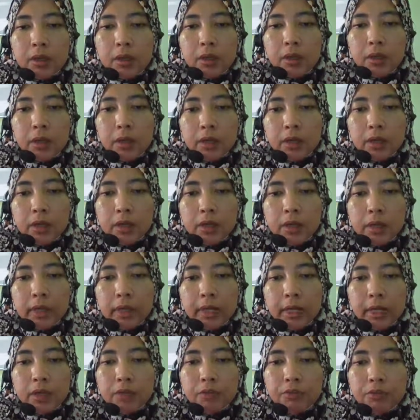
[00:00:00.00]

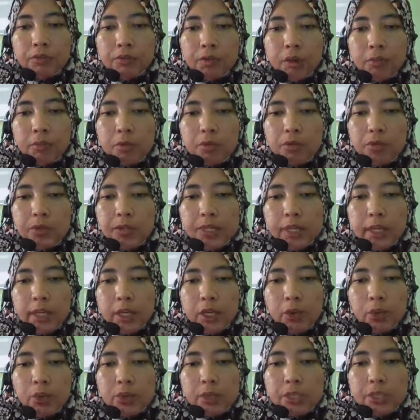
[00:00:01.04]
another form of the second
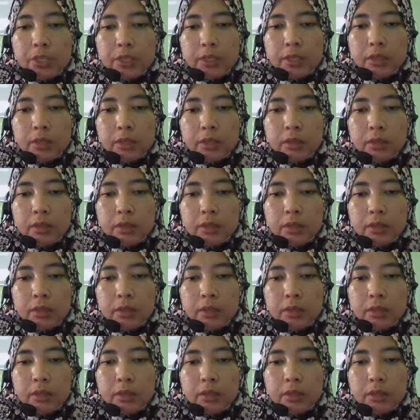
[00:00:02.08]
equation.